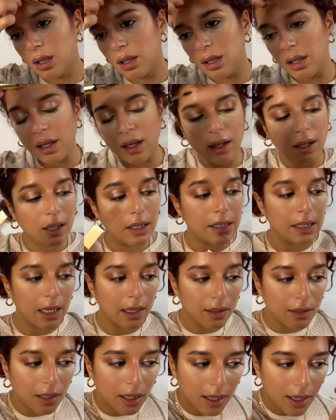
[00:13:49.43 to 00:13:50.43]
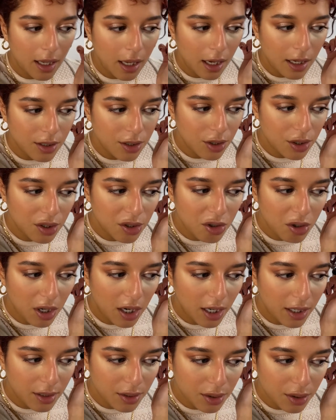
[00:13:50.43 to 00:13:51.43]
And at night I just
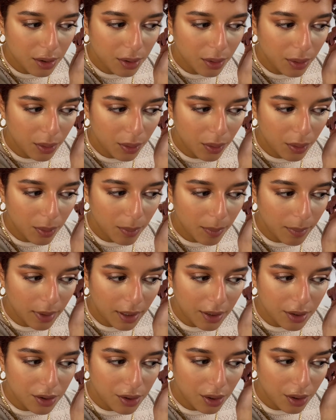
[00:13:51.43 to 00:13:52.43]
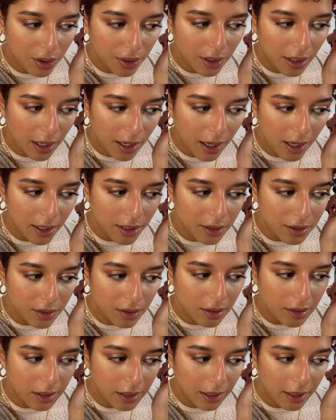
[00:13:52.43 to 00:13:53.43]
try to make sure that I
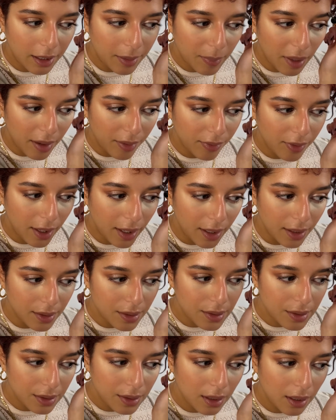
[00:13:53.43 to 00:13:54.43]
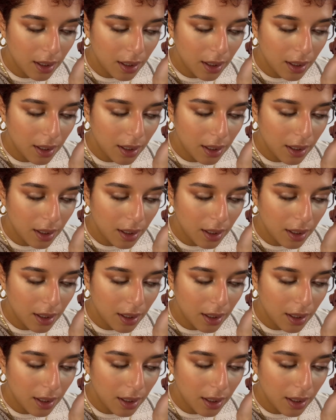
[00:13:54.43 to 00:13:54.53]
clean my face.